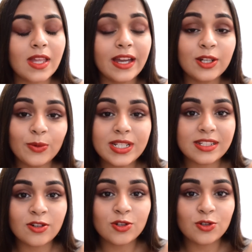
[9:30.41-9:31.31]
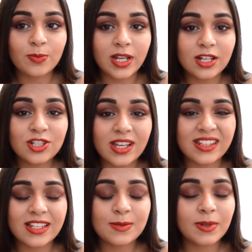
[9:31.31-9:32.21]
I know we did not do blush, and
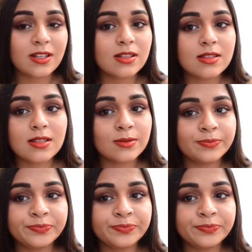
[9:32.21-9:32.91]
that's because